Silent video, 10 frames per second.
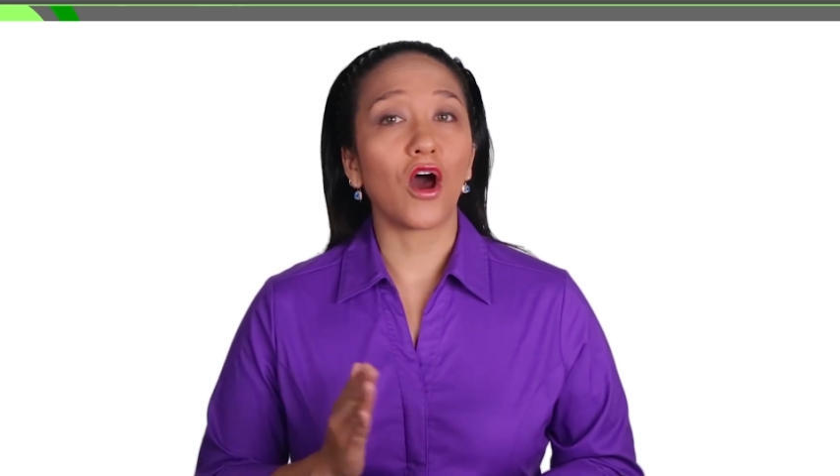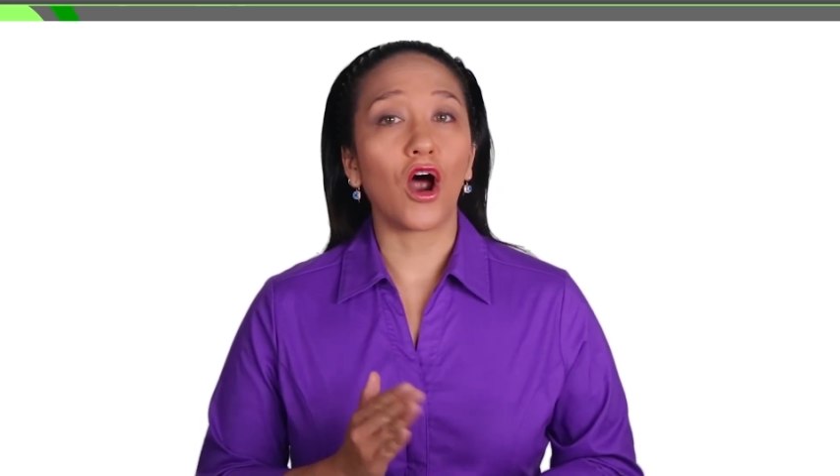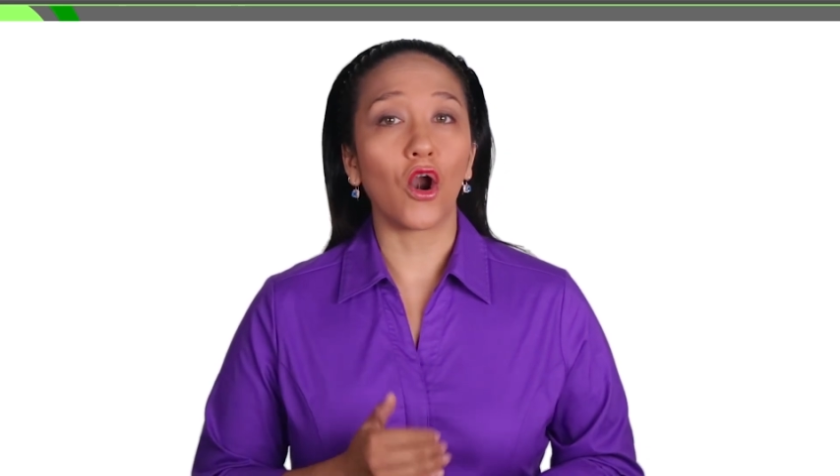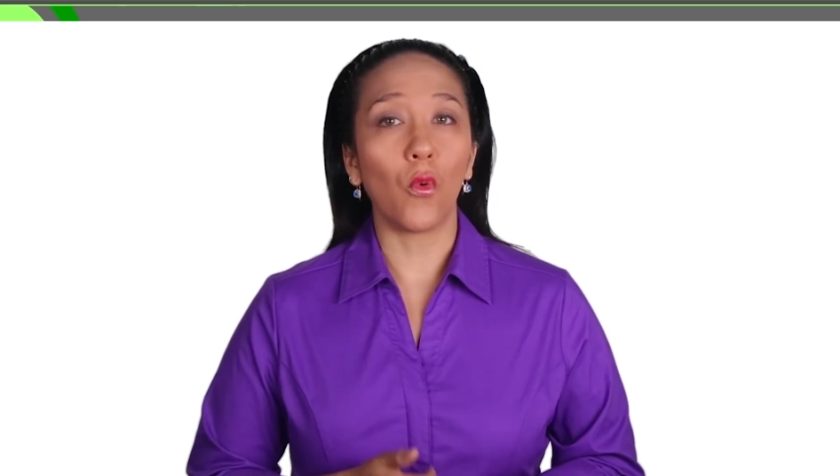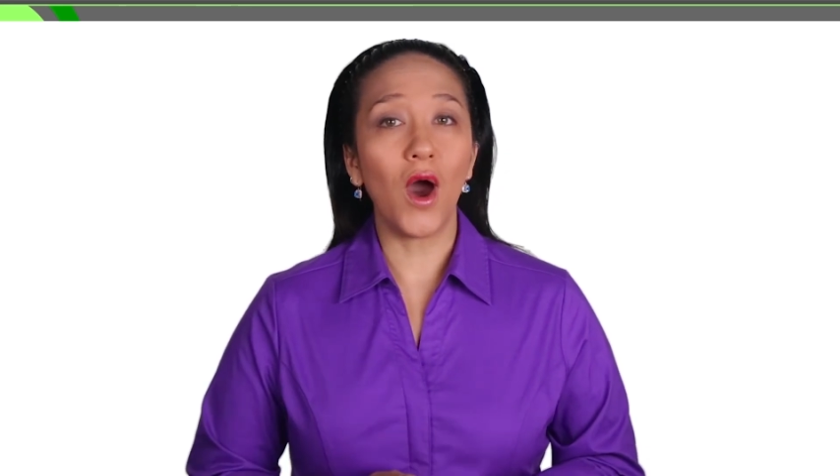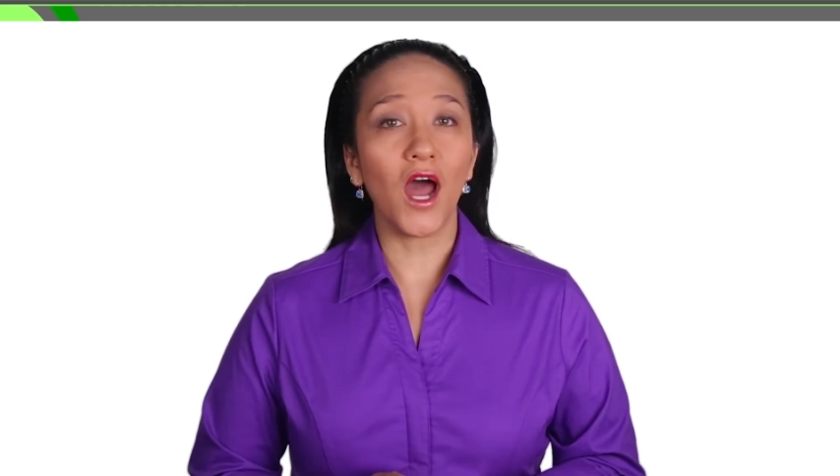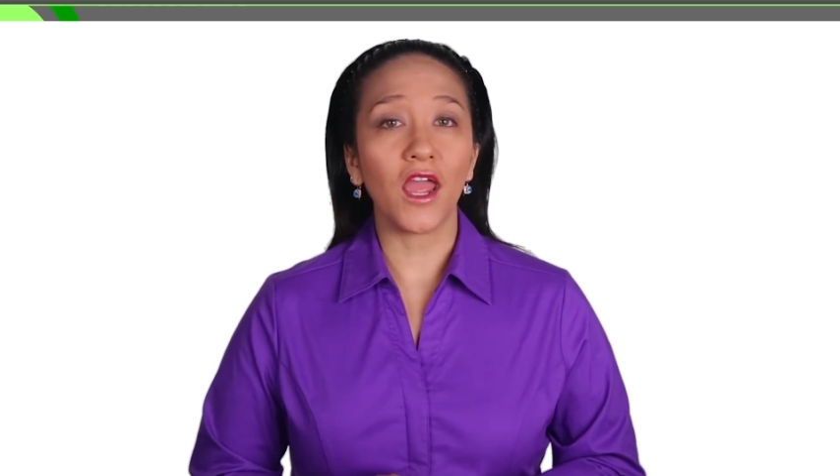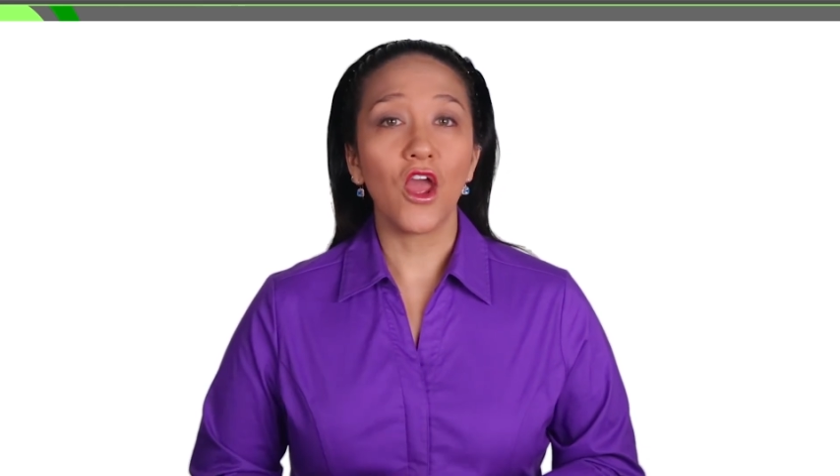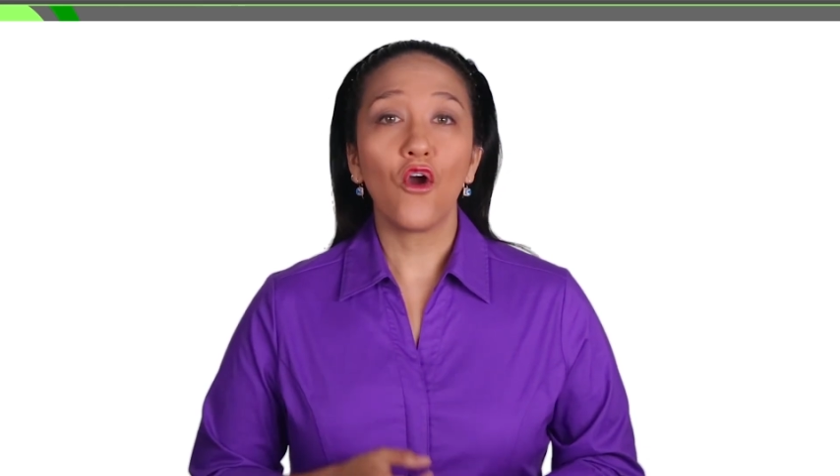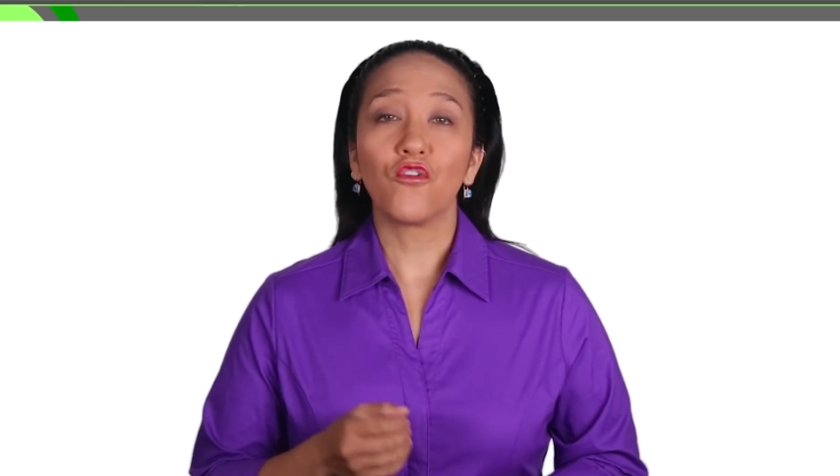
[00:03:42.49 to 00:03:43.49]

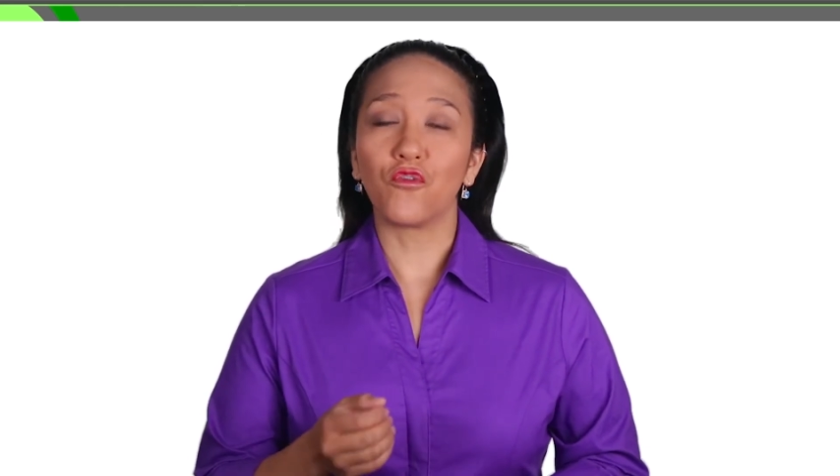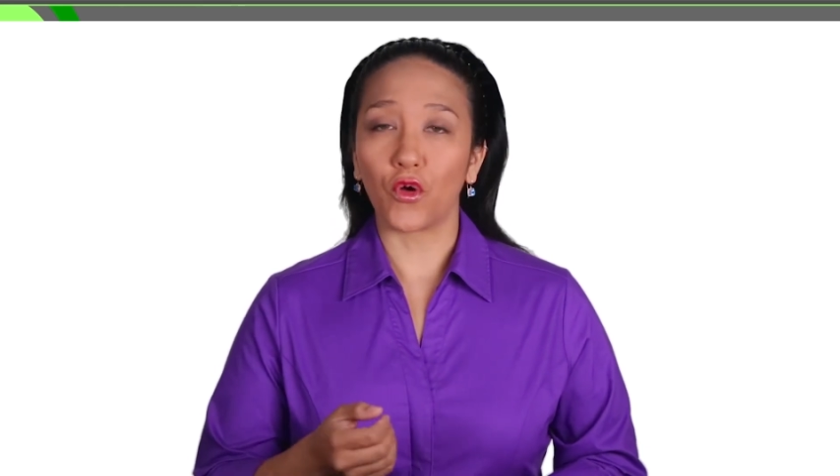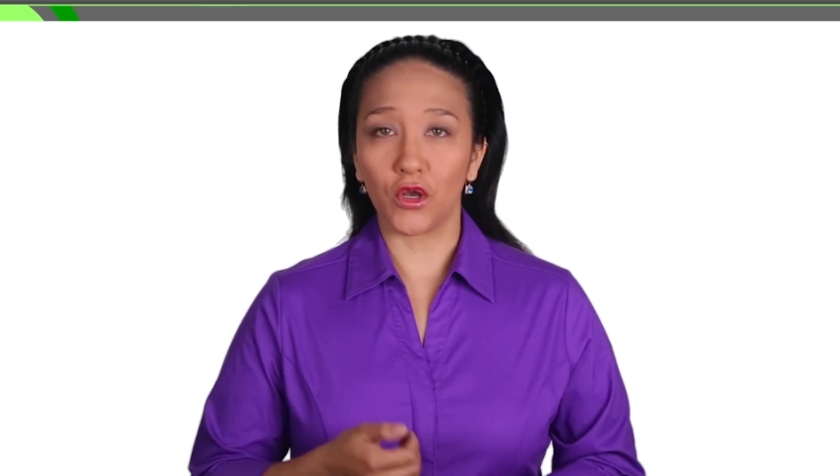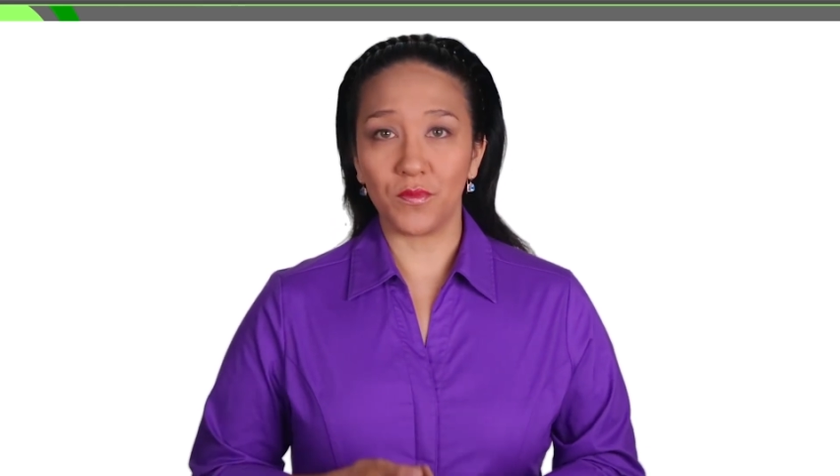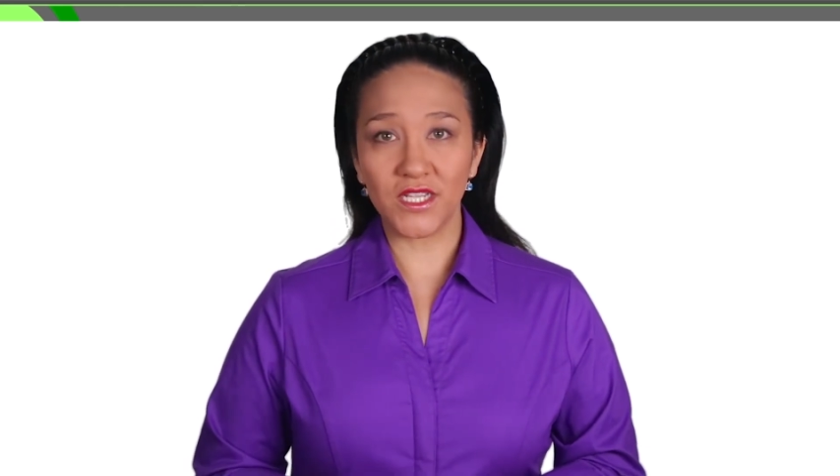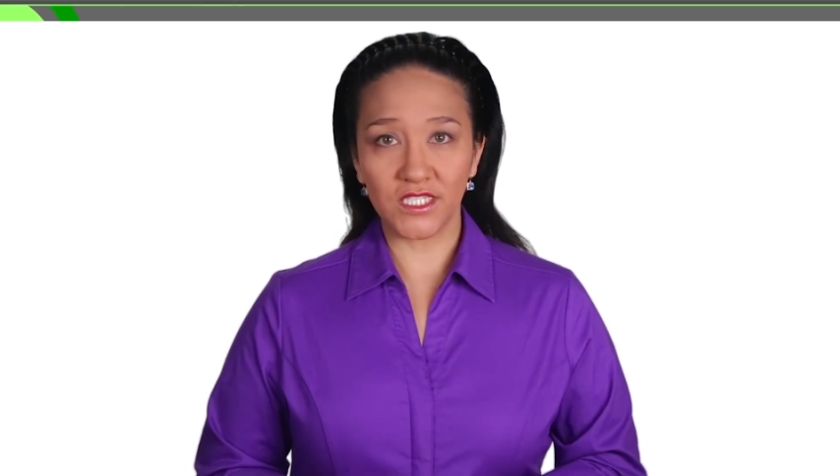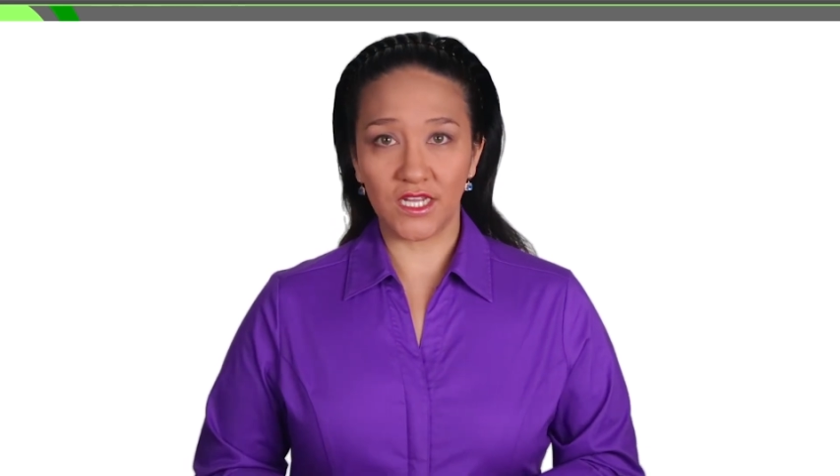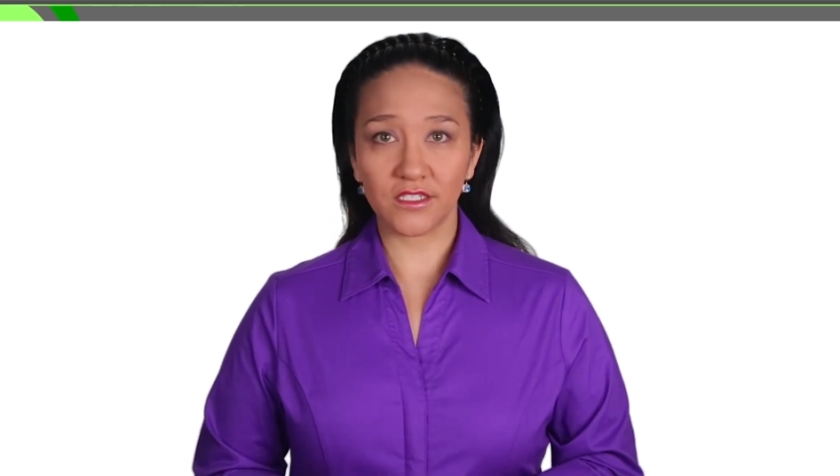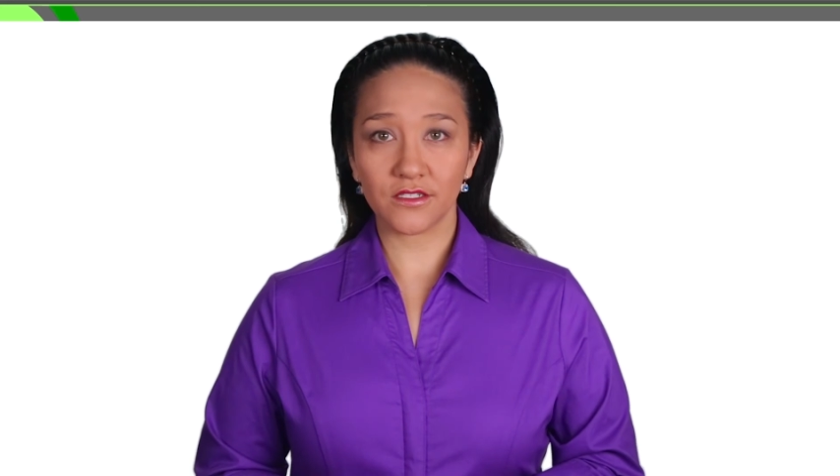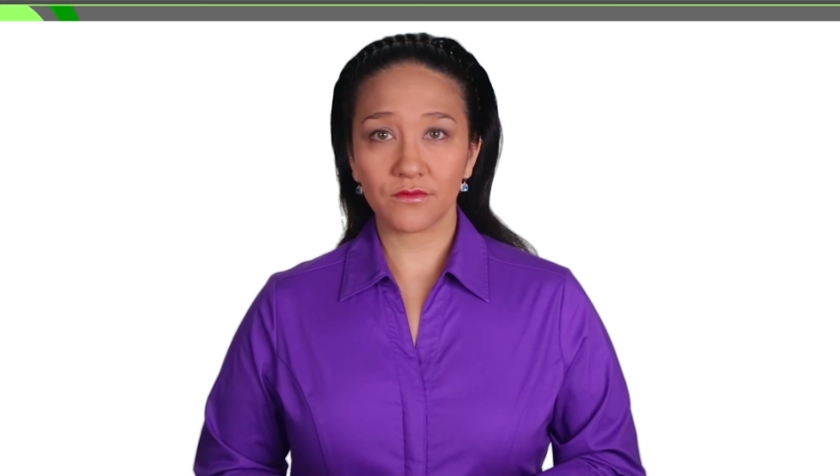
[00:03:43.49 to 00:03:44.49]
ROI for your
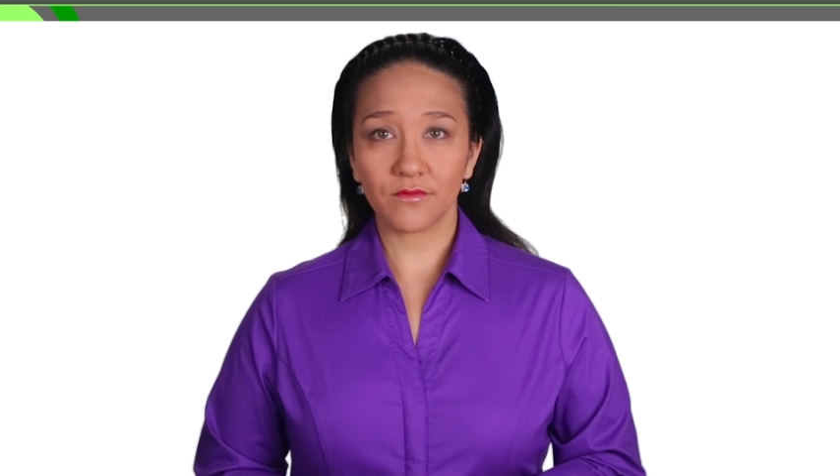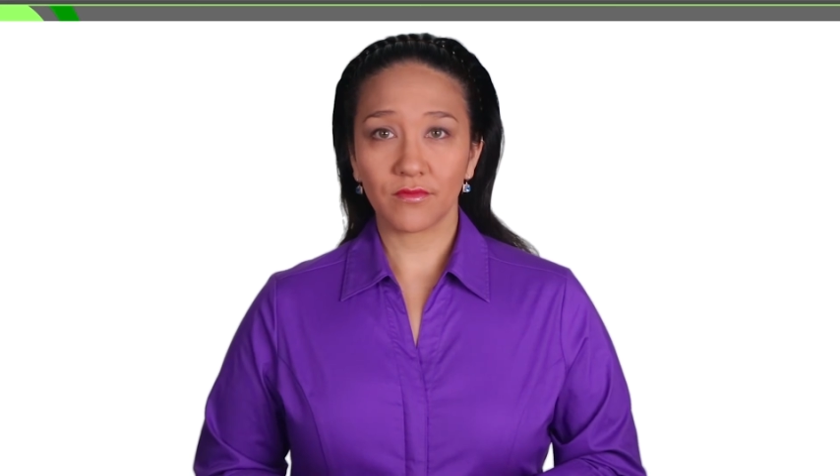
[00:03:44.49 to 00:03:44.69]
business.